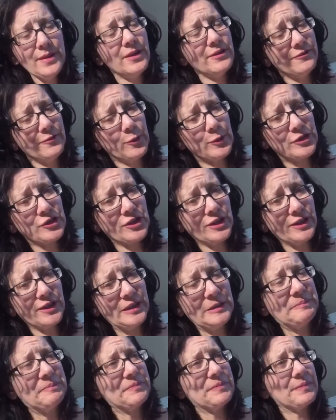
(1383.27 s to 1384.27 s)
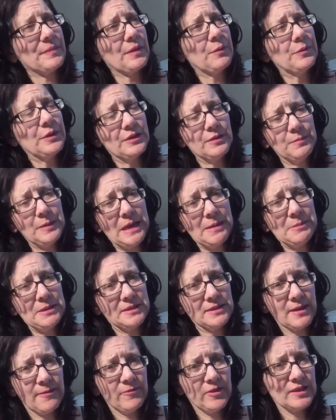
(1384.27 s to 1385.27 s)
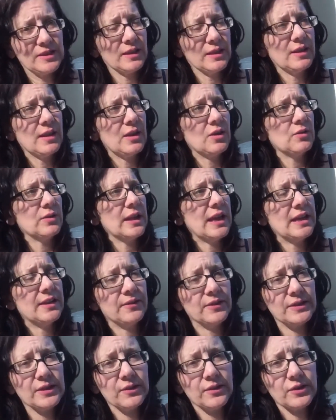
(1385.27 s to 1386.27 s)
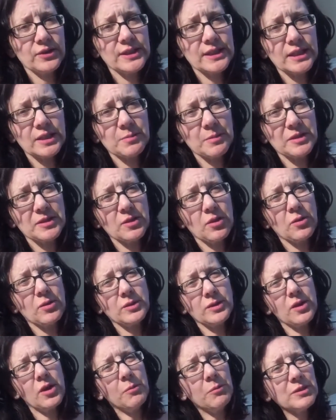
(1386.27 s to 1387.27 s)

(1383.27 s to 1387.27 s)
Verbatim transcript: Unfortunately, I mean the babies obviously they don't lay until they're six months old,